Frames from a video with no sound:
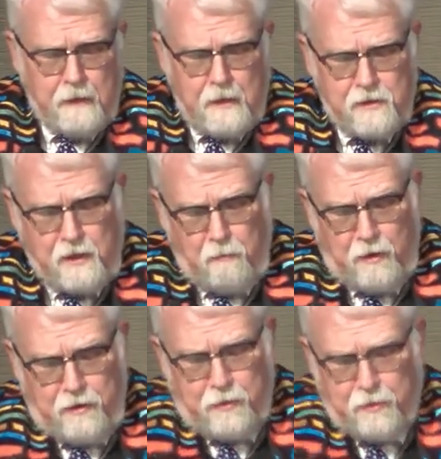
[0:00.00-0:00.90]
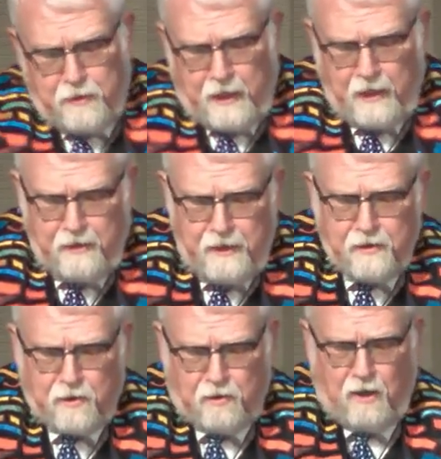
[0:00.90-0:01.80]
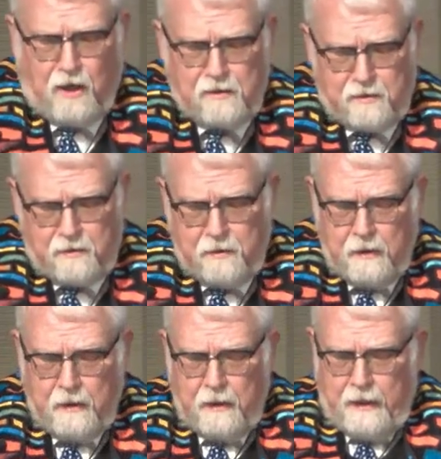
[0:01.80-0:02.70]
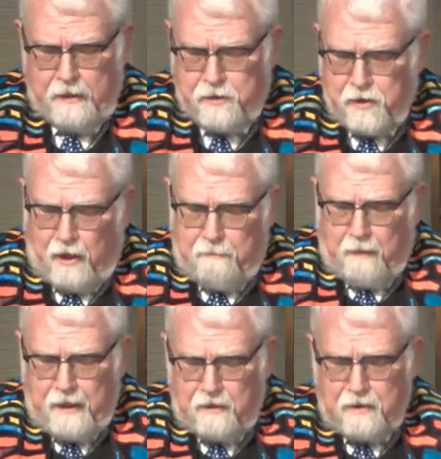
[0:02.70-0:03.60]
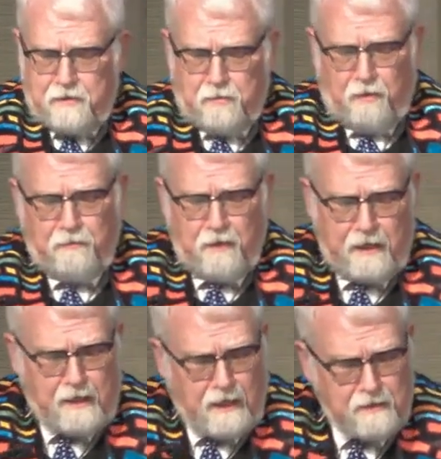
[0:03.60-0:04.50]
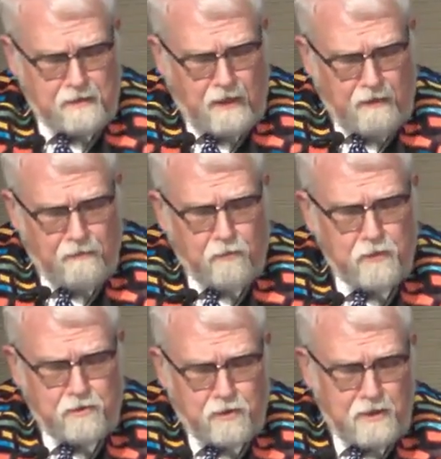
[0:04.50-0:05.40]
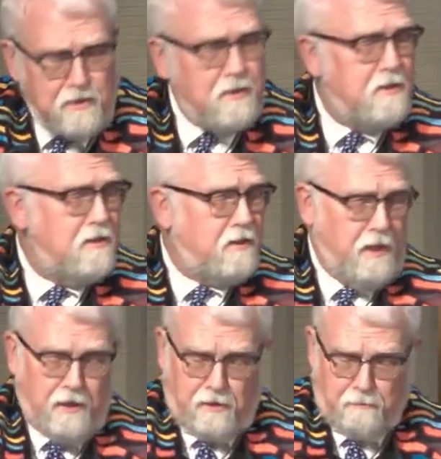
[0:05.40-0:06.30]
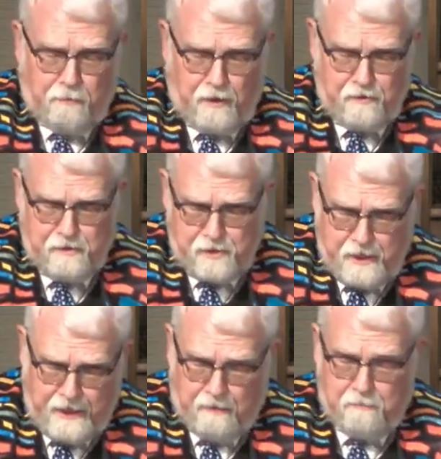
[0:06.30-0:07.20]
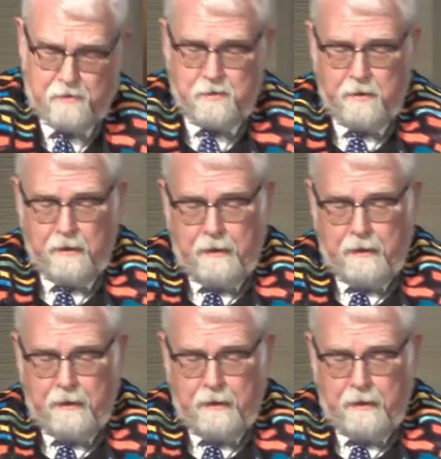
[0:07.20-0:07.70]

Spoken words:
Someone who carried the cross and sought mightily to reflect God's love was Jesus' younger brother, James.